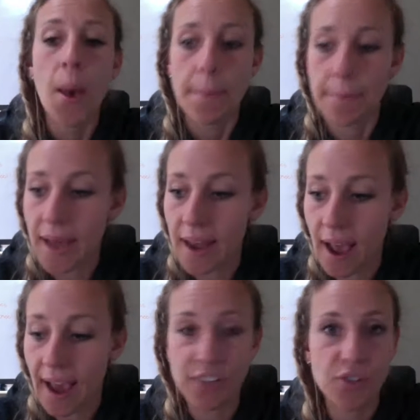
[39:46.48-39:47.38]
But
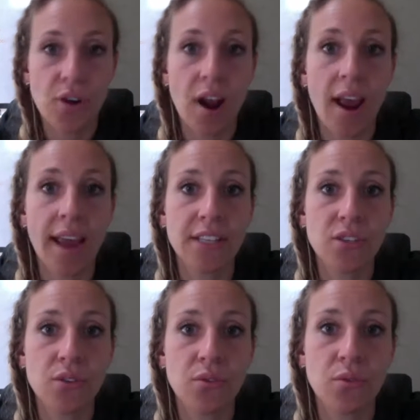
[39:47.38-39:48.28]
I try
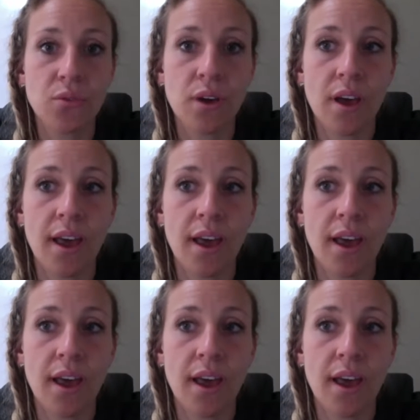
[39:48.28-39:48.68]
to,